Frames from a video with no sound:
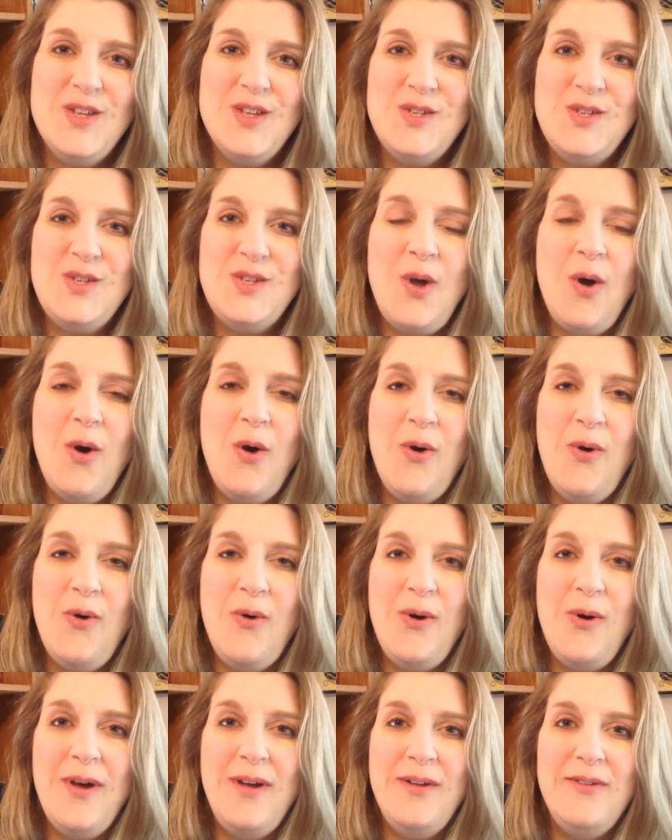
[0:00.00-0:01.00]

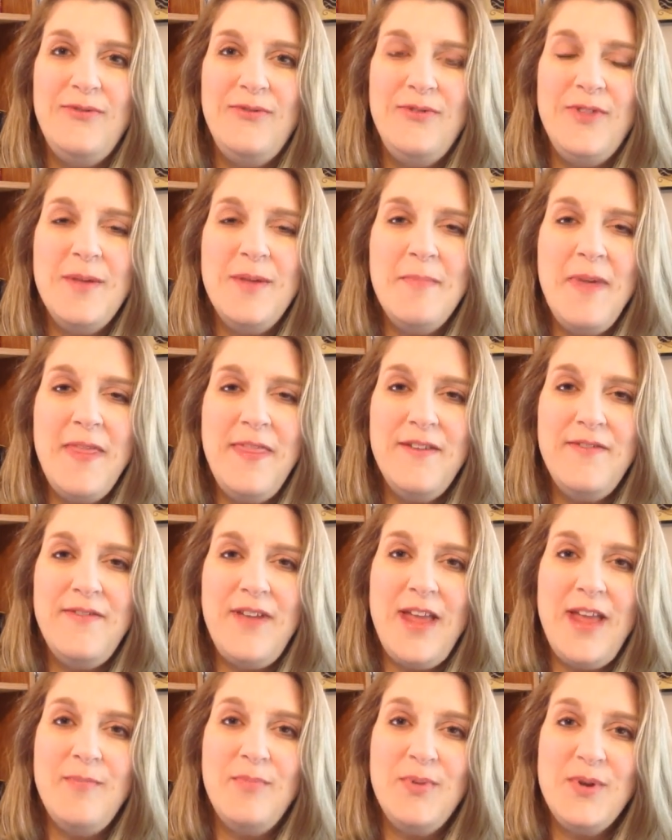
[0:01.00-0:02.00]
So for the month of
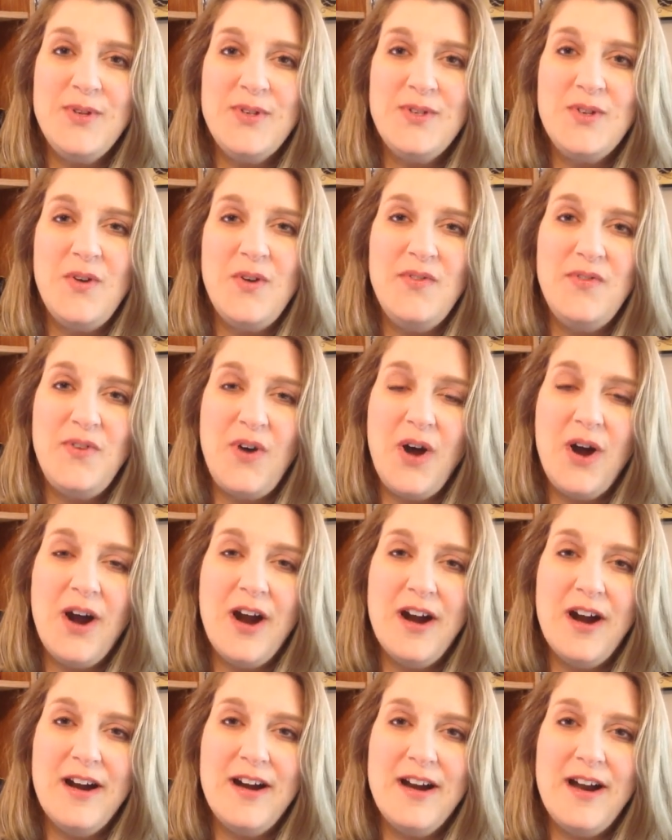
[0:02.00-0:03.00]
April so
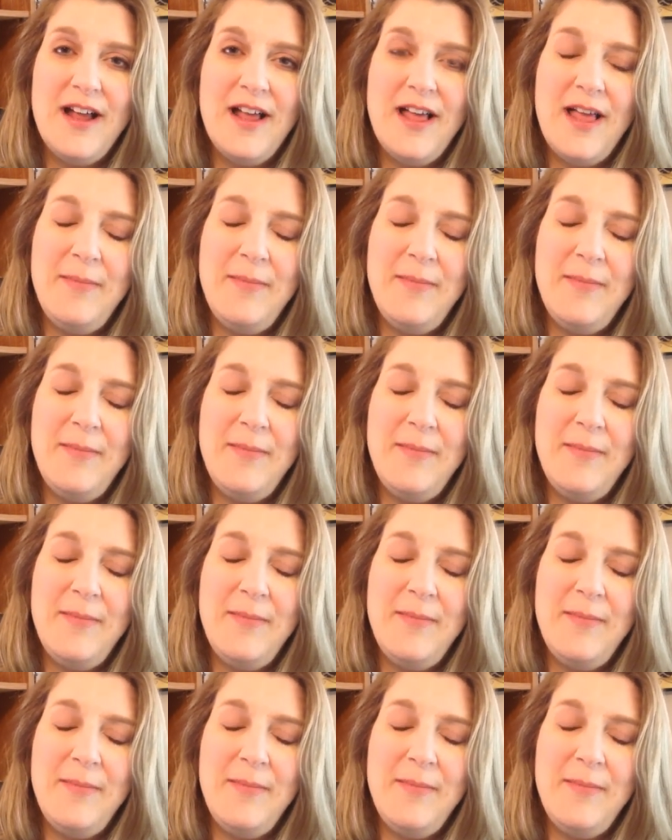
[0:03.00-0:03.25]
far,